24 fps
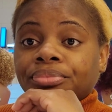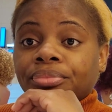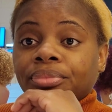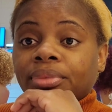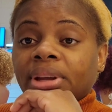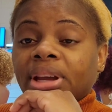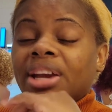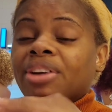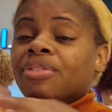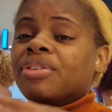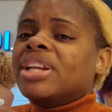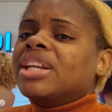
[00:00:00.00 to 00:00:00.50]

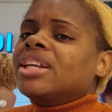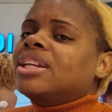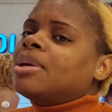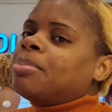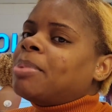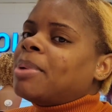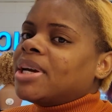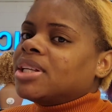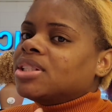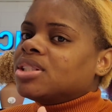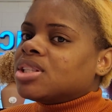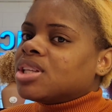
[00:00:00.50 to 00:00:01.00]
it really
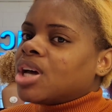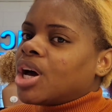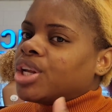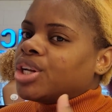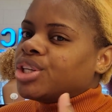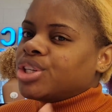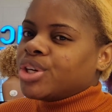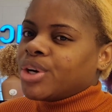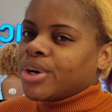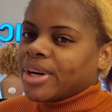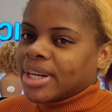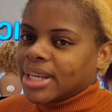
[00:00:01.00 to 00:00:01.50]
depends on
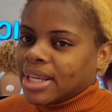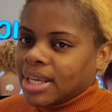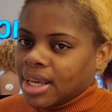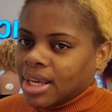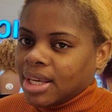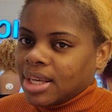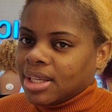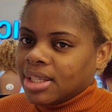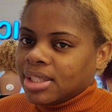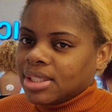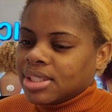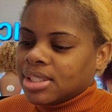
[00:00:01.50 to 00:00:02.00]
your
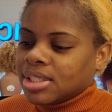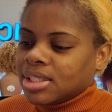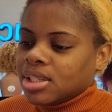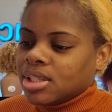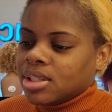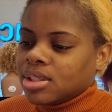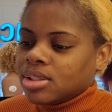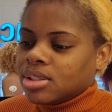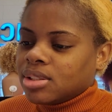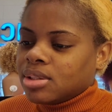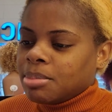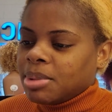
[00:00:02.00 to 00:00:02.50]
case,
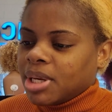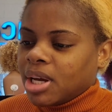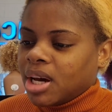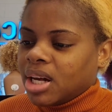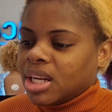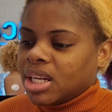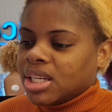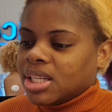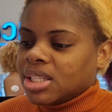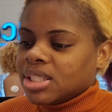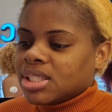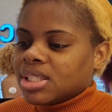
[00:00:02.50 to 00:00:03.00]
to be
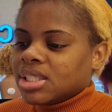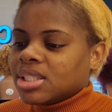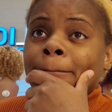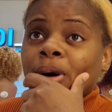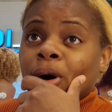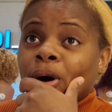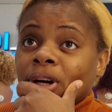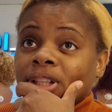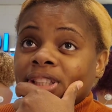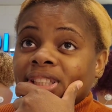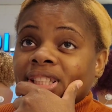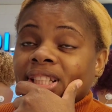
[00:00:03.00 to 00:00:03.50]
honest.
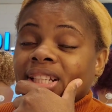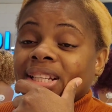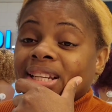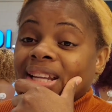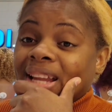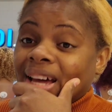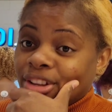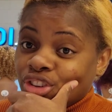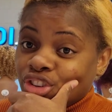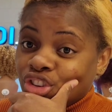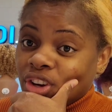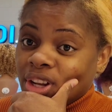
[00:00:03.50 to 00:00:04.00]
But
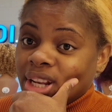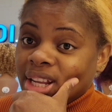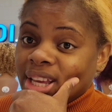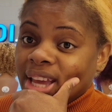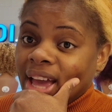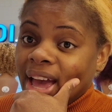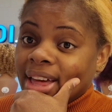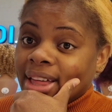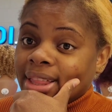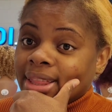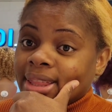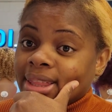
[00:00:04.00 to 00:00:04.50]
naturally,
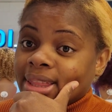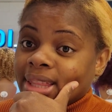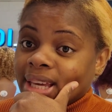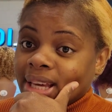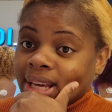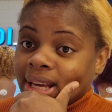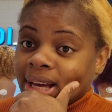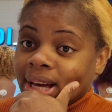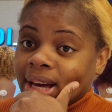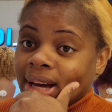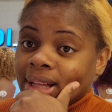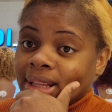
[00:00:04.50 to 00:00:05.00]
I
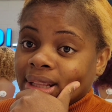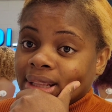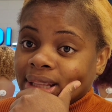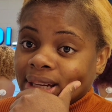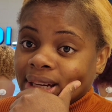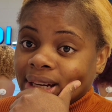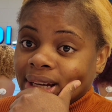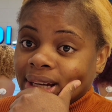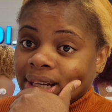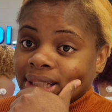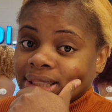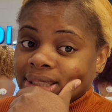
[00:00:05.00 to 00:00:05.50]
think
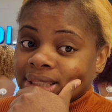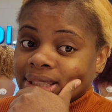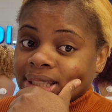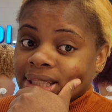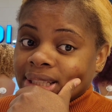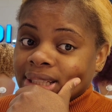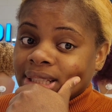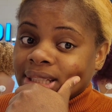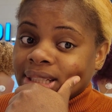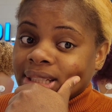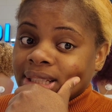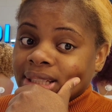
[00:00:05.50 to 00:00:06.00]
that
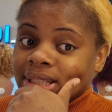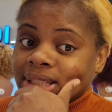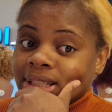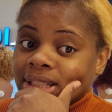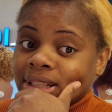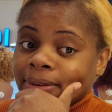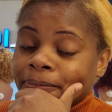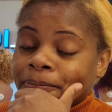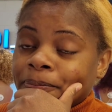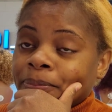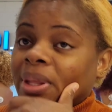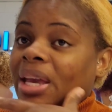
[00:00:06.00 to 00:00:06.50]

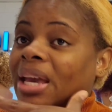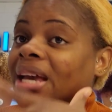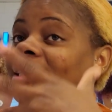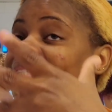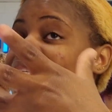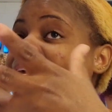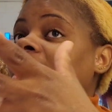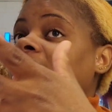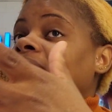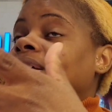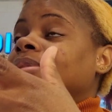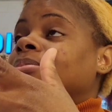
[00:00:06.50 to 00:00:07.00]
the
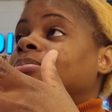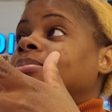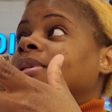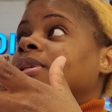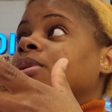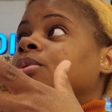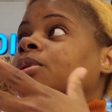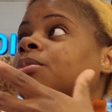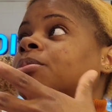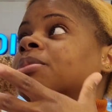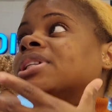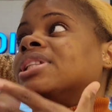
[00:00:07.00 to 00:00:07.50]

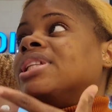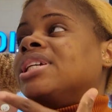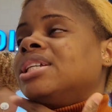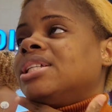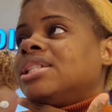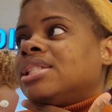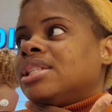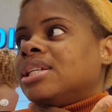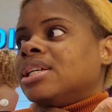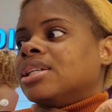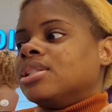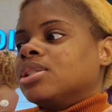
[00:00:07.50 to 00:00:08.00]
SINP would be the
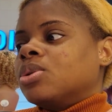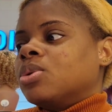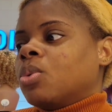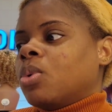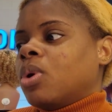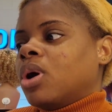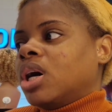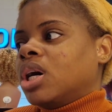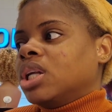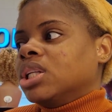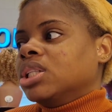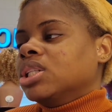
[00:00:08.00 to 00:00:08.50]
easiest
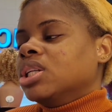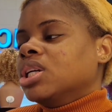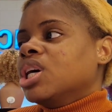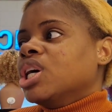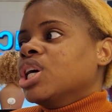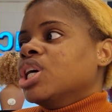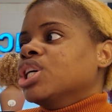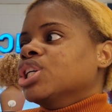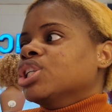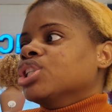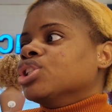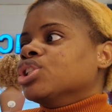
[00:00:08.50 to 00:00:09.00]
one,
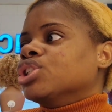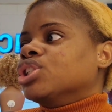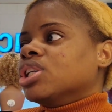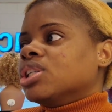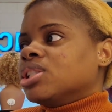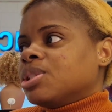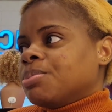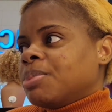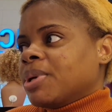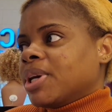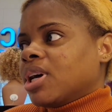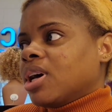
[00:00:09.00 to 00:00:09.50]

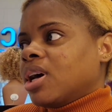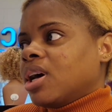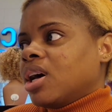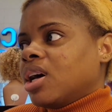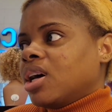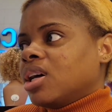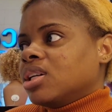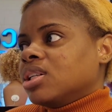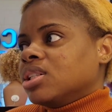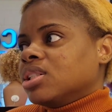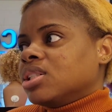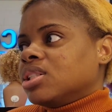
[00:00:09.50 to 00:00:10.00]
just
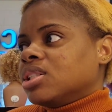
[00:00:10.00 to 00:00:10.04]
because